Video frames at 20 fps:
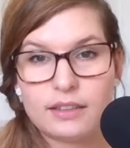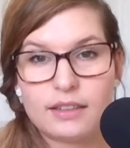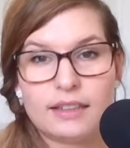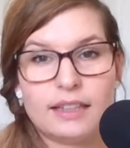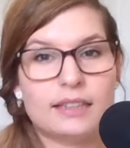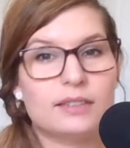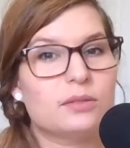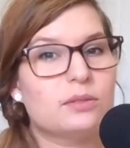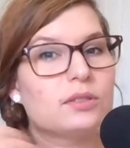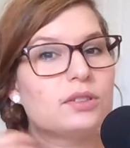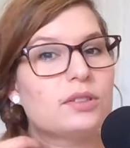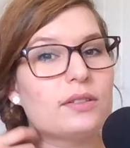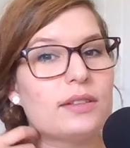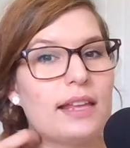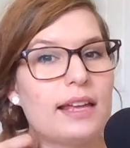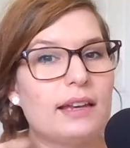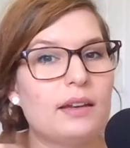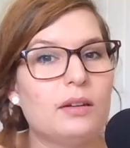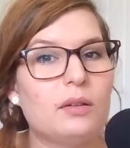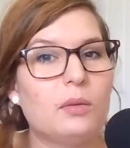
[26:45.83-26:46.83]
There's also
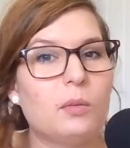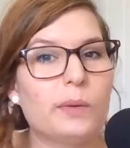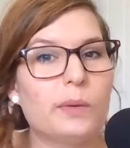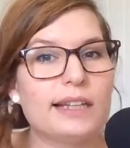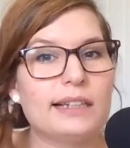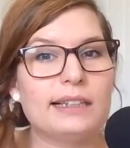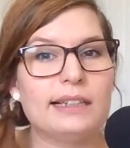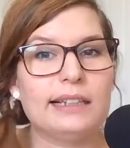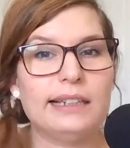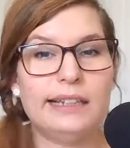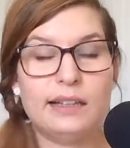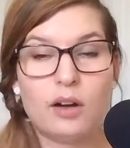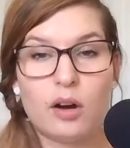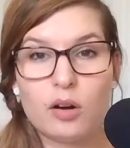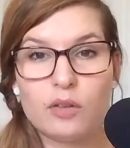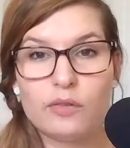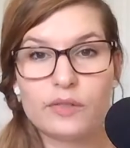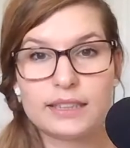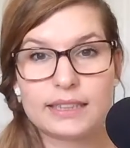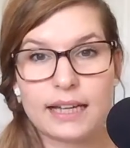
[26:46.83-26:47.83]
then weekly
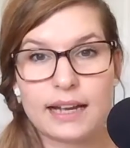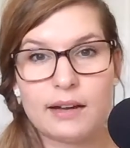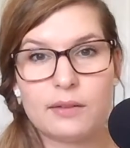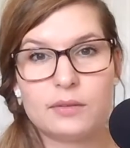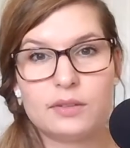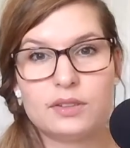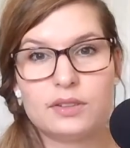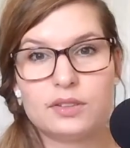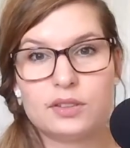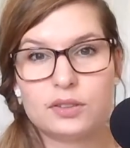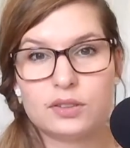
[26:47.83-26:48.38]
office hours.